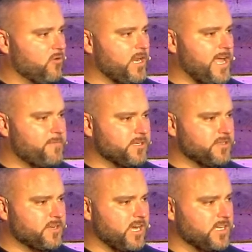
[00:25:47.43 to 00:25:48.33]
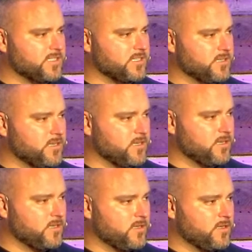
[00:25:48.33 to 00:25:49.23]
"What happened to you guys?
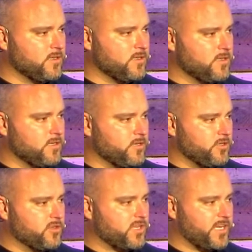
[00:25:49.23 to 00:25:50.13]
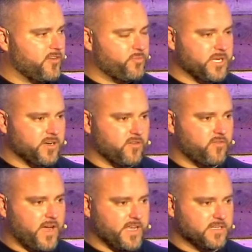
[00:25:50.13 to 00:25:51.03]
You look like you've been in a
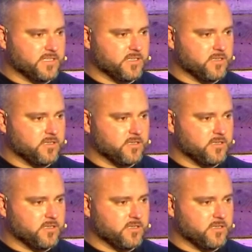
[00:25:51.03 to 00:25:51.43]
fight."